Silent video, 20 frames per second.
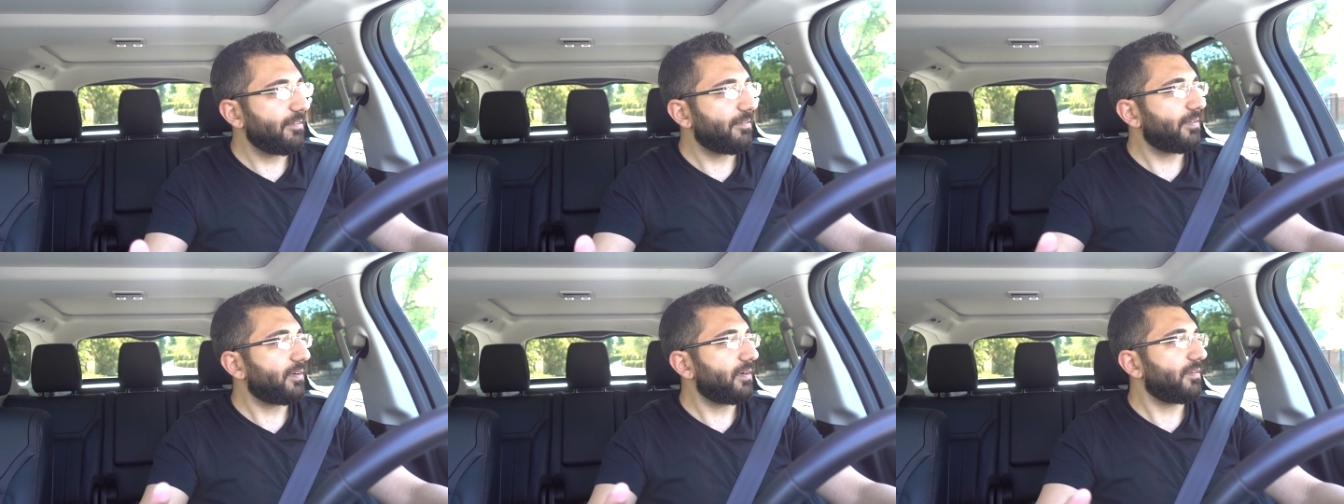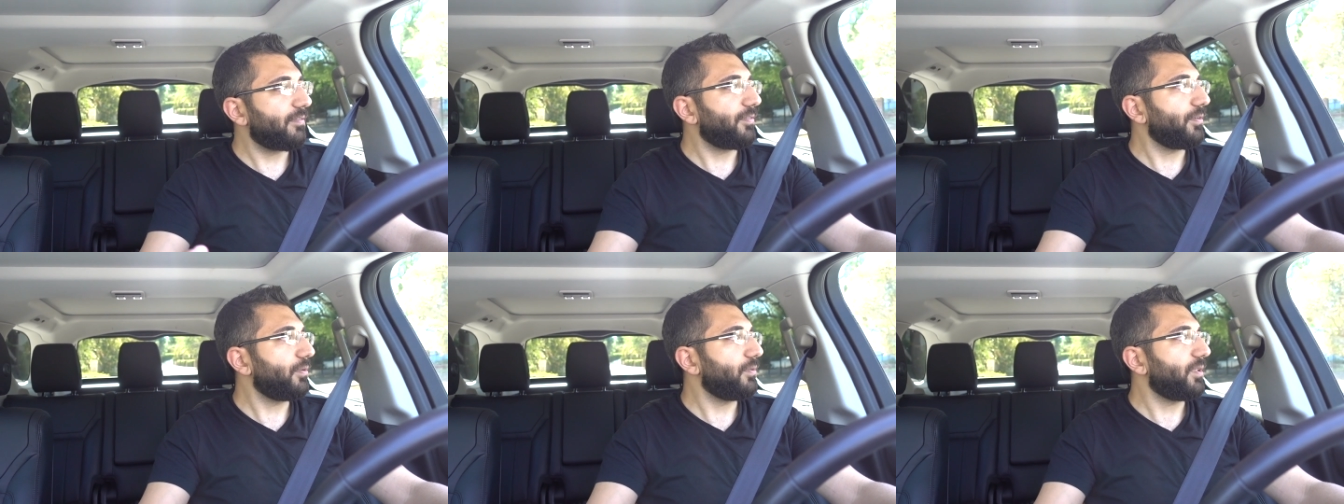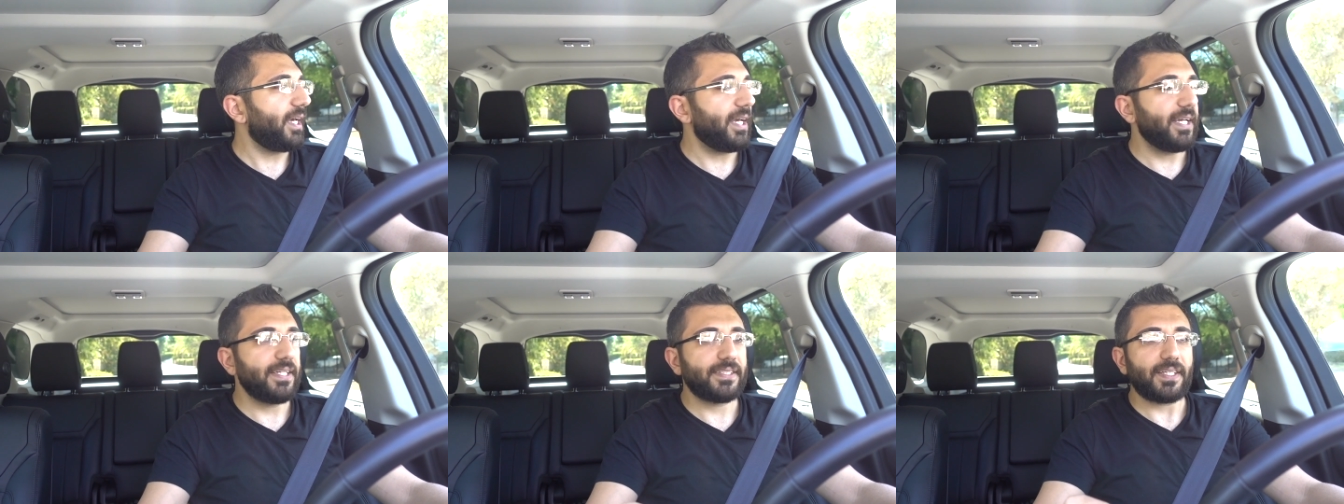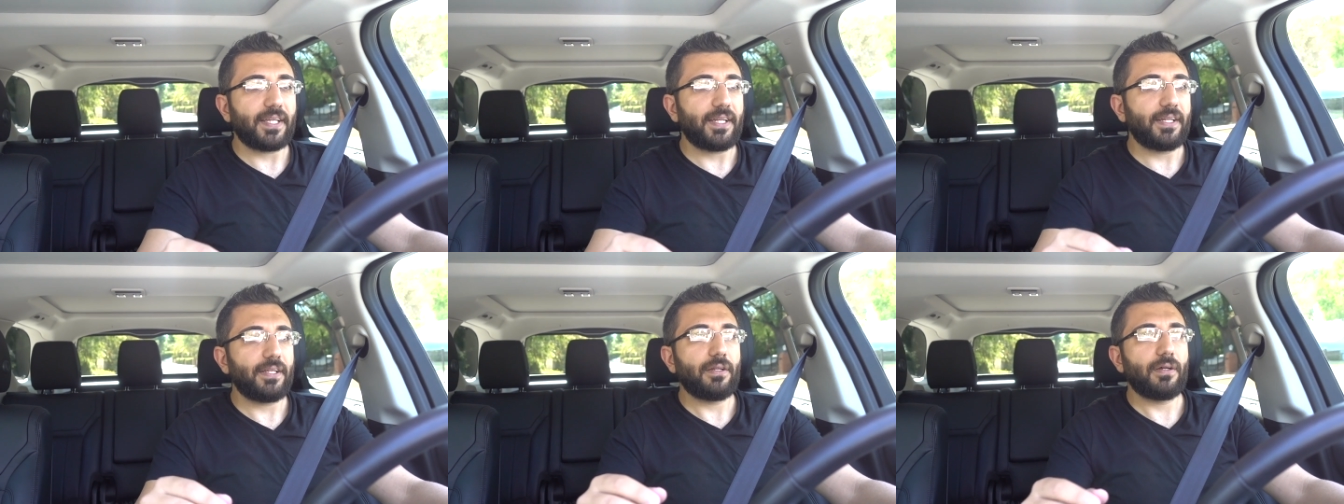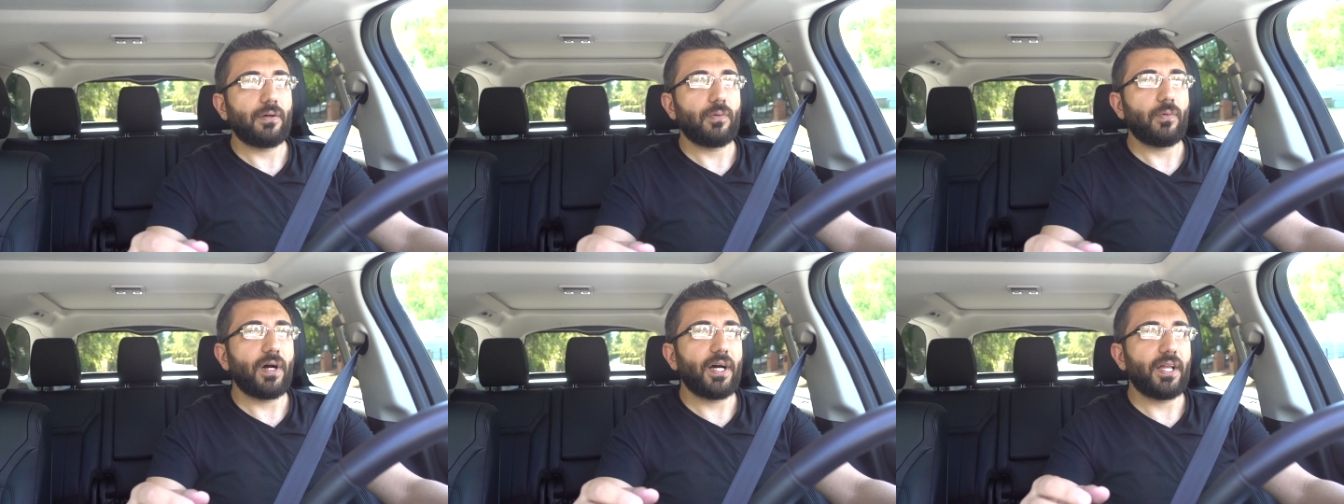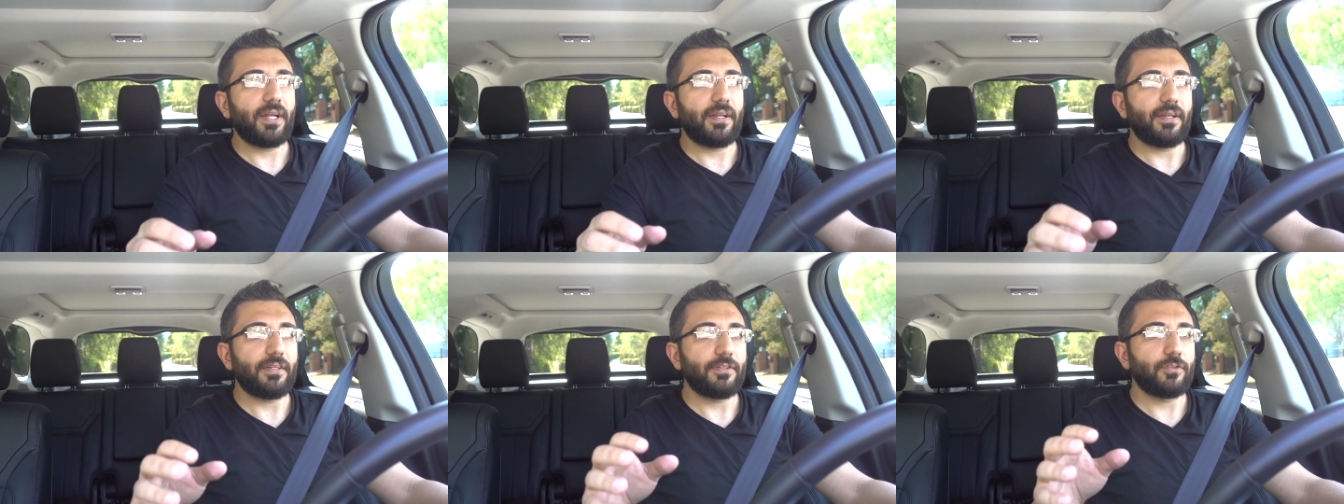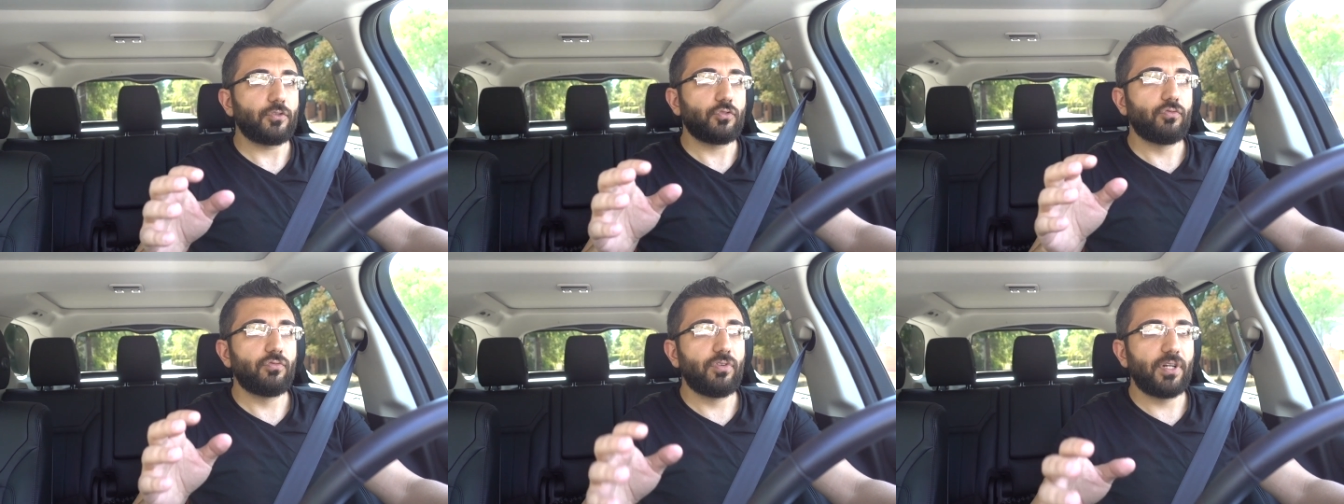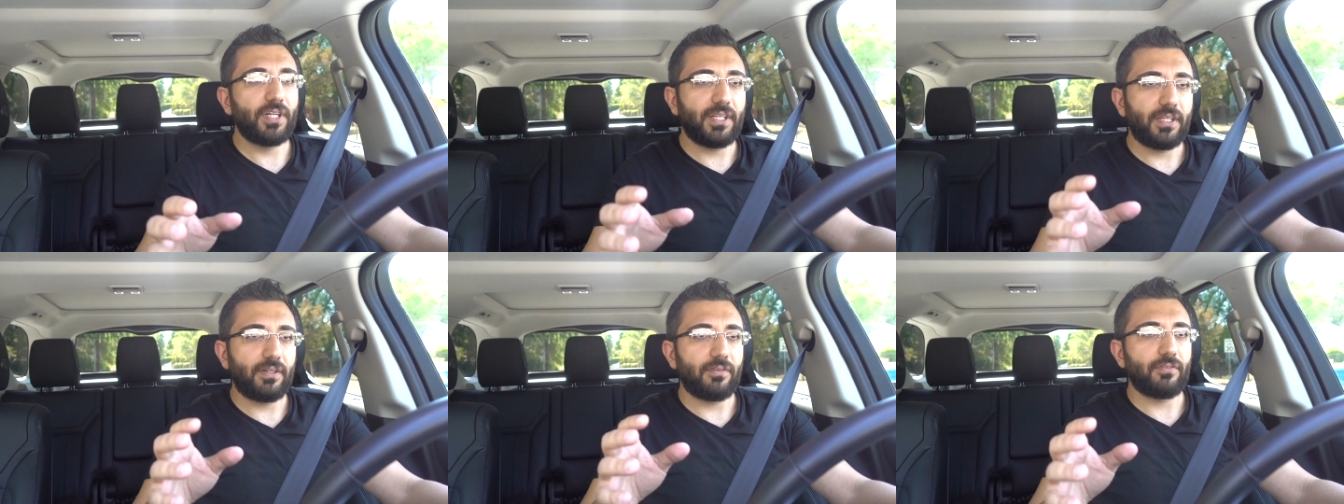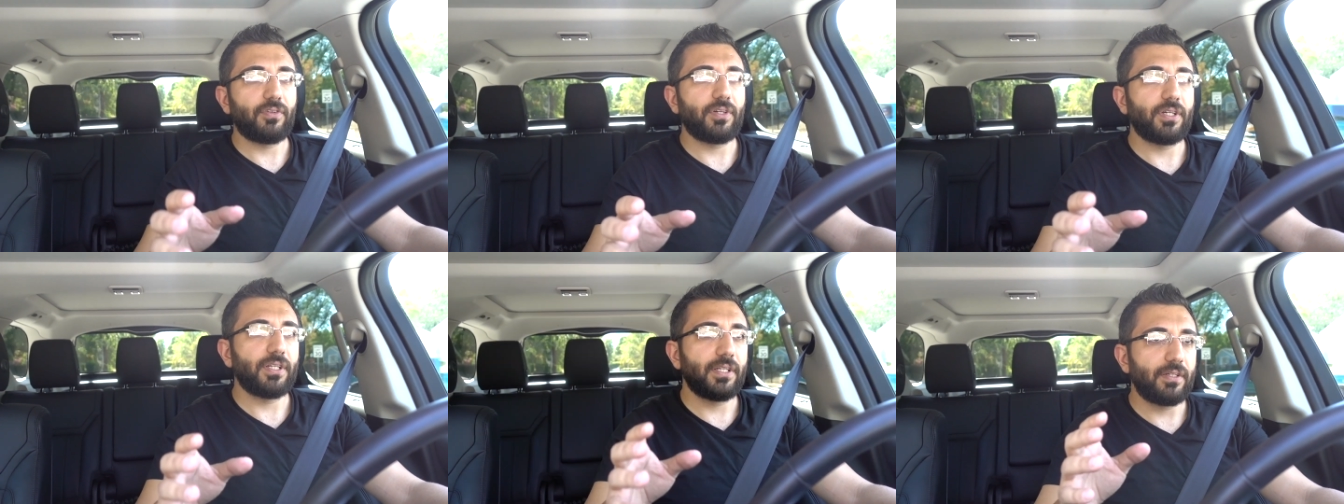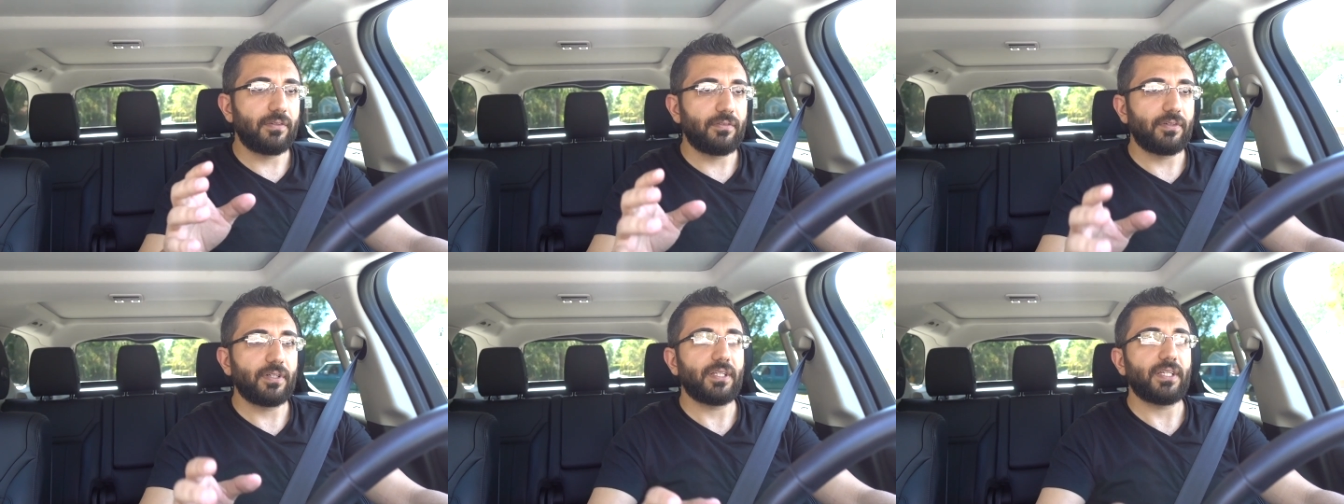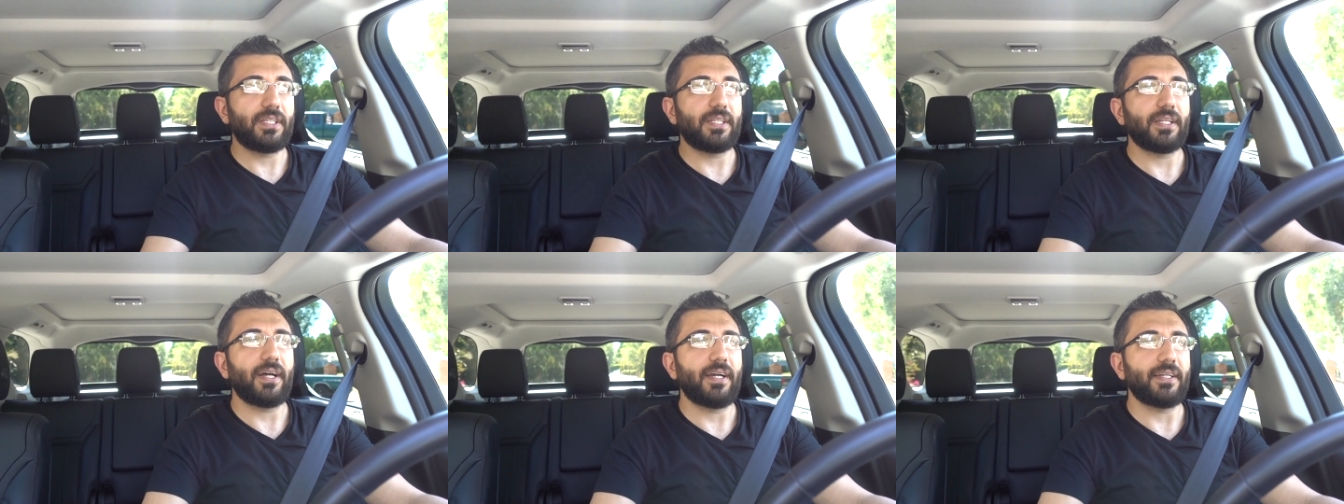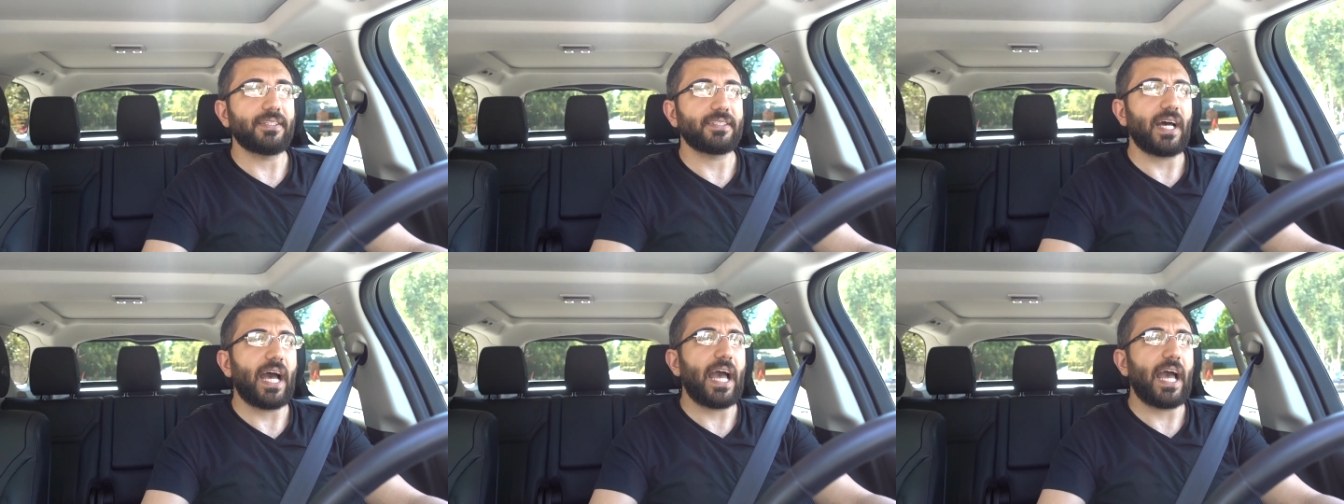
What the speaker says: it for a few days, and you know what, it's really, really, really nice.